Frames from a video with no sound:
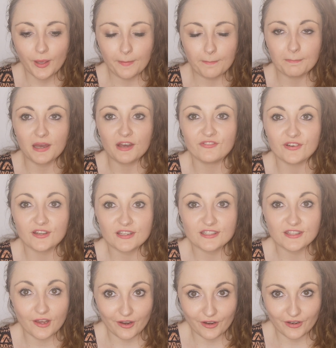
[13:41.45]

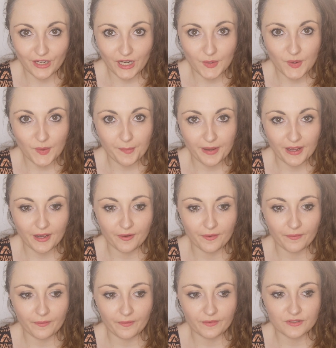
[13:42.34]
methods that I know
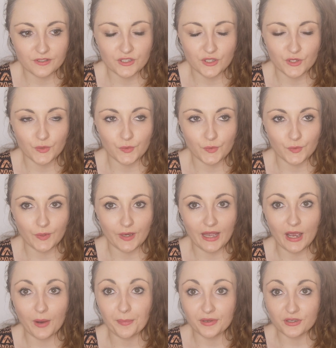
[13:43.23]
about to
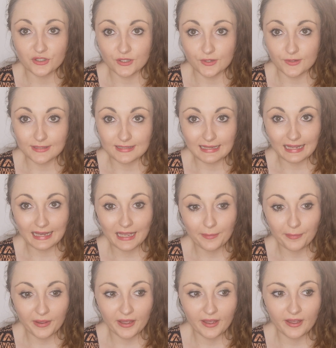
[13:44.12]
help induce
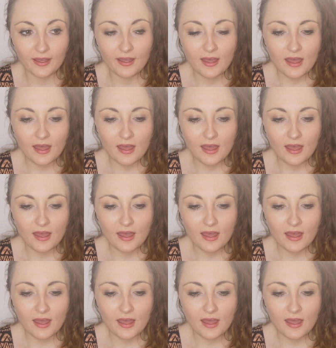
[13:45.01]
labour.